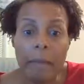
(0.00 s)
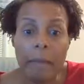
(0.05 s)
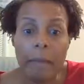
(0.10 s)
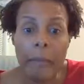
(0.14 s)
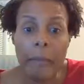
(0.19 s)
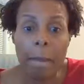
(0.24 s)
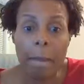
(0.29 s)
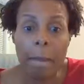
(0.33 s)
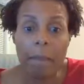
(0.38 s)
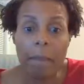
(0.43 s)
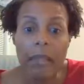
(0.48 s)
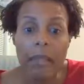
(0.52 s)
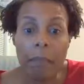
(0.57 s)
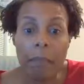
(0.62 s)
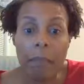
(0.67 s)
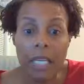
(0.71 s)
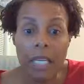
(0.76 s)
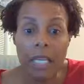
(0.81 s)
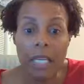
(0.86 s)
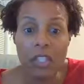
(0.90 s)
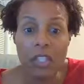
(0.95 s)
the
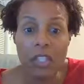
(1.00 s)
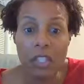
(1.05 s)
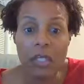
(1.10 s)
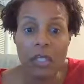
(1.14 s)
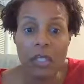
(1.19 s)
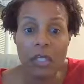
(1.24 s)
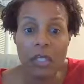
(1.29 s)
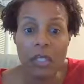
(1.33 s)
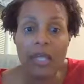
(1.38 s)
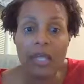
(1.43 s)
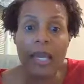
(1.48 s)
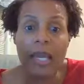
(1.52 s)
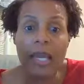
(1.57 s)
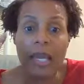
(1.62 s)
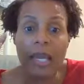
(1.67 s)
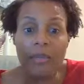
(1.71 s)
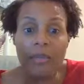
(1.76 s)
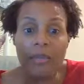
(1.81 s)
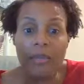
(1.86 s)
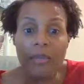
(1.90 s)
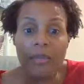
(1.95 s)
messenger, and
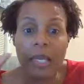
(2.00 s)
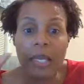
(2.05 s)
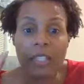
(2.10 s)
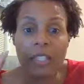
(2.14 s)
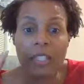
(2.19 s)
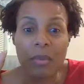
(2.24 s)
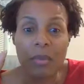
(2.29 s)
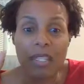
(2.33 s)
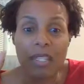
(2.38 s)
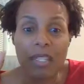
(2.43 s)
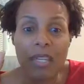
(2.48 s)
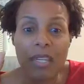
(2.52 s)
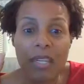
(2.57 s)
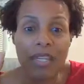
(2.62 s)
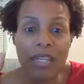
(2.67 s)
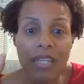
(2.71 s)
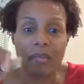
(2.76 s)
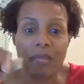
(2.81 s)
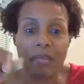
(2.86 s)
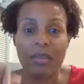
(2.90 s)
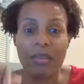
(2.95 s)
my husband is talking on the
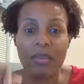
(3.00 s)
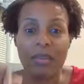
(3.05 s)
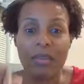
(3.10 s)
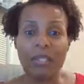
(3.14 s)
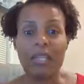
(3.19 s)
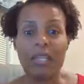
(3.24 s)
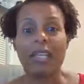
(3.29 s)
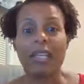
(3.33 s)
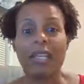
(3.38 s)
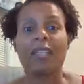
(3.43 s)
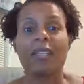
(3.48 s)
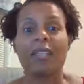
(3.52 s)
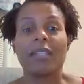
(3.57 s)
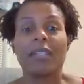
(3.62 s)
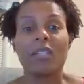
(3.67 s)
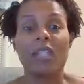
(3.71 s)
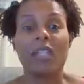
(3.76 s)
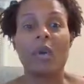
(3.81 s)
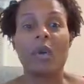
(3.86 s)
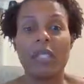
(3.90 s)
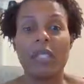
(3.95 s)
phone. Hold on. Just
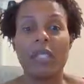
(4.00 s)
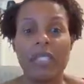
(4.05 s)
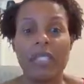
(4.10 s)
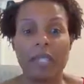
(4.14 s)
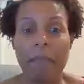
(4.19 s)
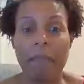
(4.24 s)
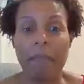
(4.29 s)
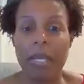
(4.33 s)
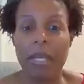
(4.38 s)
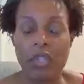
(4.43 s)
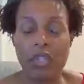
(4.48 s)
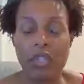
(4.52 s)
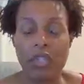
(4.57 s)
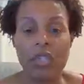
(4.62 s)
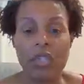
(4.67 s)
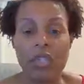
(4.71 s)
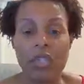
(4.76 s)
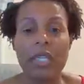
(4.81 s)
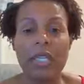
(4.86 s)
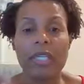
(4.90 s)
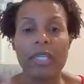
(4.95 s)
go into the messenger
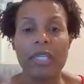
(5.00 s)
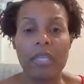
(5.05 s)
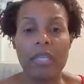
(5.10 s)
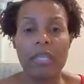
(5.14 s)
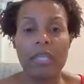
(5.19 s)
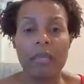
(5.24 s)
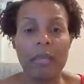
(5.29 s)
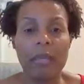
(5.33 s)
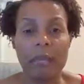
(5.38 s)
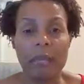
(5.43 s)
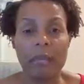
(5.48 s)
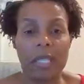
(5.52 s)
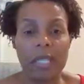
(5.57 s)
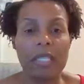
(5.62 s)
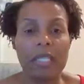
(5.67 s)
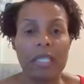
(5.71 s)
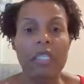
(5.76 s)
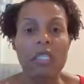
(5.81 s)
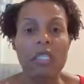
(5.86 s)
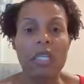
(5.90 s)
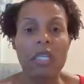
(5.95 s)
and send me a
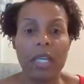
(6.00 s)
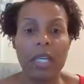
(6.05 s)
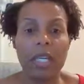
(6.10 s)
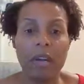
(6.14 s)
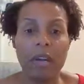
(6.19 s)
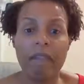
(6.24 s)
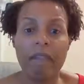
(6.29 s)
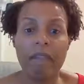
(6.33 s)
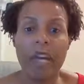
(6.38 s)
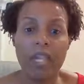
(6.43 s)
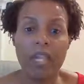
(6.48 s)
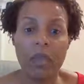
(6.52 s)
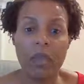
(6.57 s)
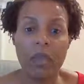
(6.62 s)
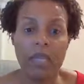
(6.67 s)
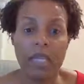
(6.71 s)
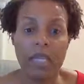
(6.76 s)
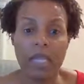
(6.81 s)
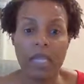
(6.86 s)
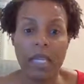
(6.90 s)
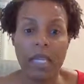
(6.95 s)
message, and I'll invite you
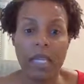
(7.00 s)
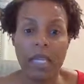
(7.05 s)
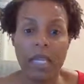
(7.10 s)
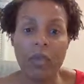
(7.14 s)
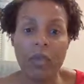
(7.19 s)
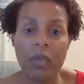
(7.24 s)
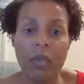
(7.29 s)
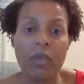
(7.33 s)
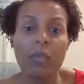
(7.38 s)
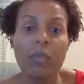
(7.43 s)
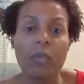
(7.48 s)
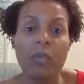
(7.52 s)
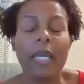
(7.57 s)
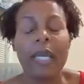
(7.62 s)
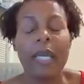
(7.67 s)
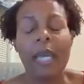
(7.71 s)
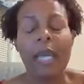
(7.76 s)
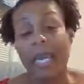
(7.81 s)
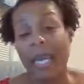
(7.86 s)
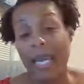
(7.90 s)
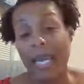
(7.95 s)
into the keto group.
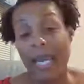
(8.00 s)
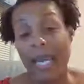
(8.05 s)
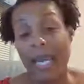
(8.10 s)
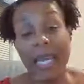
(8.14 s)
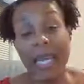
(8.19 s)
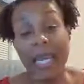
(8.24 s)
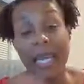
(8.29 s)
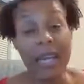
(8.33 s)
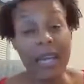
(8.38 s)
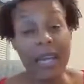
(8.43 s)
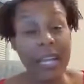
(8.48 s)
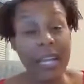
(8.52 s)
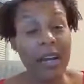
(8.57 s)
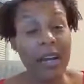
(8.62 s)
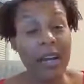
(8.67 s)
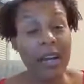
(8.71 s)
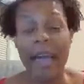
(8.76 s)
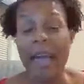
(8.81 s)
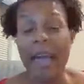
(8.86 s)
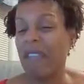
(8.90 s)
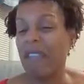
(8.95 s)
In
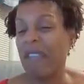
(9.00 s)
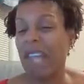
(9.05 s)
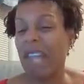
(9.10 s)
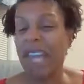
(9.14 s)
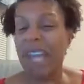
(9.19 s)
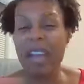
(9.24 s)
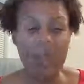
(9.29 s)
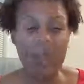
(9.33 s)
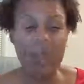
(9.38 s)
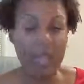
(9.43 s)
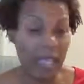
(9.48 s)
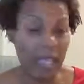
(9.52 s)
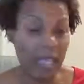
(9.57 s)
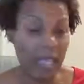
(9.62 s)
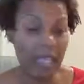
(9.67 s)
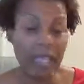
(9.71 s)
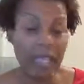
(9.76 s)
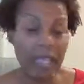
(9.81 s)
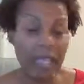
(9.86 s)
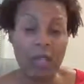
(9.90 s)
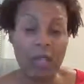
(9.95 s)
there, I have
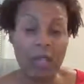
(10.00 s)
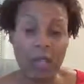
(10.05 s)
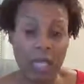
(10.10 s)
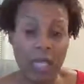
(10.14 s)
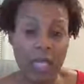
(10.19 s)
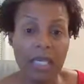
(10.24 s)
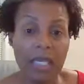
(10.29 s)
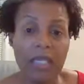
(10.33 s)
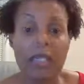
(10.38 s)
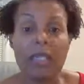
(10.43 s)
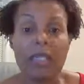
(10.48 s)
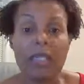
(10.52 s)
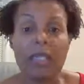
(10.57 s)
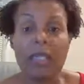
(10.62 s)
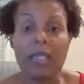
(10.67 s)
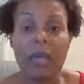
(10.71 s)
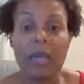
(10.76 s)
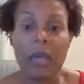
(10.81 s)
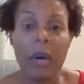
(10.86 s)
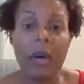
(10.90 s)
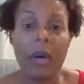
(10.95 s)
everything that you need to
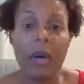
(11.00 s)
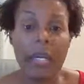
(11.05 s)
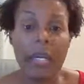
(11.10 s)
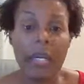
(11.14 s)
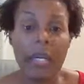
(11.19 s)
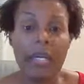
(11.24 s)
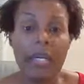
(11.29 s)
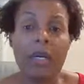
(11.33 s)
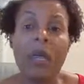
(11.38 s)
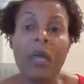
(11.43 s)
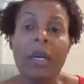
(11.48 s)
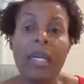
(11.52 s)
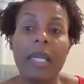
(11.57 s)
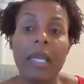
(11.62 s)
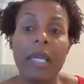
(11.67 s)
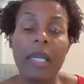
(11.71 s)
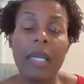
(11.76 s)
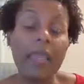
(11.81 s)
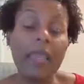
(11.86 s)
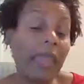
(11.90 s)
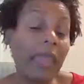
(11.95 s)
know about keto. And
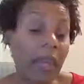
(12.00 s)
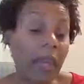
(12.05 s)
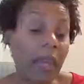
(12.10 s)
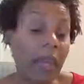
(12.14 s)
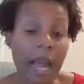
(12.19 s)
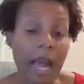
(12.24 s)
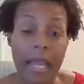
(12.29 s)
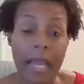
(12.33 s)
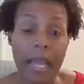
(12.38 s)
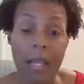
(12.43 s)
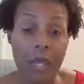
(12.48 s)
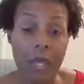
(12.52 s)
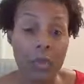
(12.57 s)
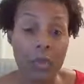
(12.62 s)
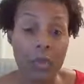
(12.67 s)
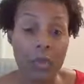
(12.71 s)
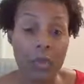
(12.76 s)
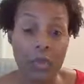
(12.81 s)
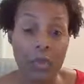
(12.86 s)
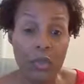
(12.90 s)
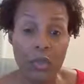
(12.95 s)
in there, I can
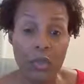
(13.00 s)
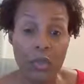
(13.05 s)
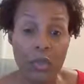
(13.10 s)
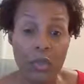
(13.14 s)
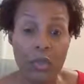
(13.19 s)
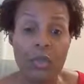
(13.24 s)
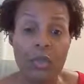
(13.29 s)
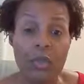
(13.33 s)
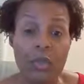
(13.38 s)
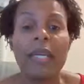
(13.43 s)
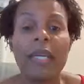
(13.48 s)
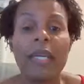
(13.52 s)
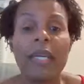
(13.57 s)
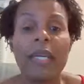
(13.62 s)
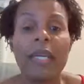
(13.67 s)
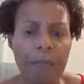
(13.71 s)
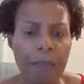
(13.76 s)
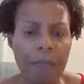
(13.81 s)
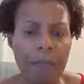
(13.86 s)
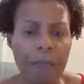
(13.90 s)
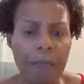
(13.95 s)
coach you and
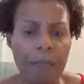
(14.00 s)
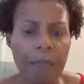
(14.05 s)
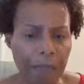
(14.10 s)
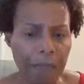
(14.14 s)
tell you